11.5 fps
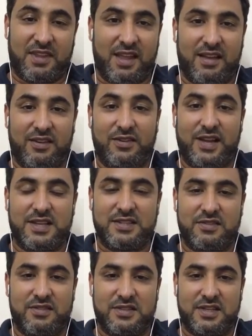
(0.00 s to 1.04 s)
Oh, that's
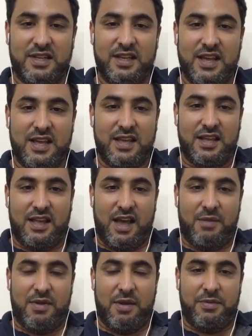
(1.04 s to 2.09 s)
interesting. I'm
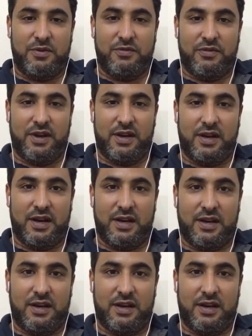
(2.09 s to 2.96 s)
happy to find that